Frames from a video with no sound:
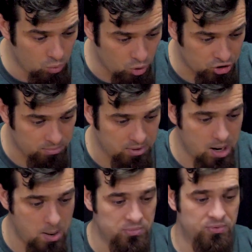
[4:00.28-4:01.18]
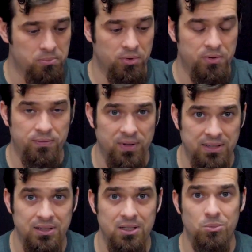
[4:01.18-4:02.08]
worship comes from
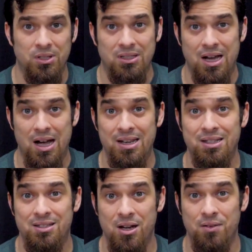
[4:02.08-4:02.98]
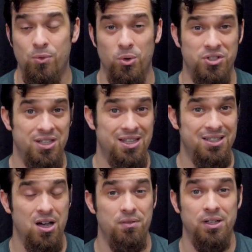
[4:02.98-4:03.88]
reflecting what God has done for us,
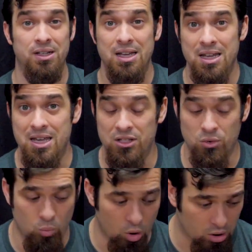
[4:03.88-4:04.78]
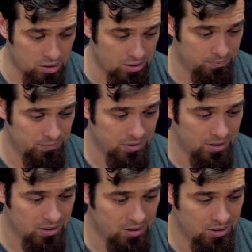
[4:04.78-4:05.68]
His covenant, His work.
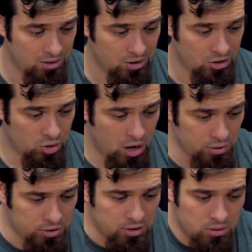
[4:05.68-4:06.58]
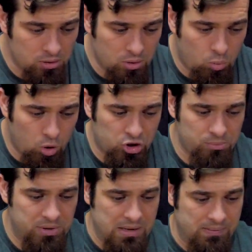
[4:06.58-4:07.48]
So, other than the
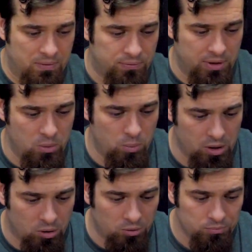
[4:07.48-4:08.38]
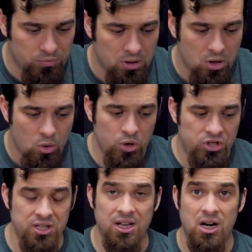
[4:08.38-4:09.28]
worship being of our free will, we
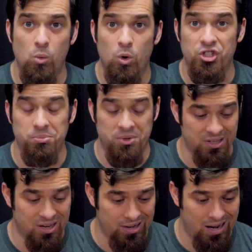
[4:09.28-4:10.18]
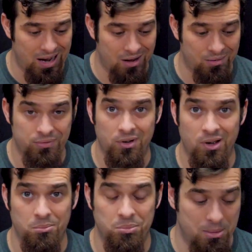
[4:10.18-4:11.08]
see that our worship cannot have
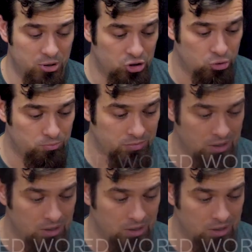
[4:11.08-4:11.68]
a blemish.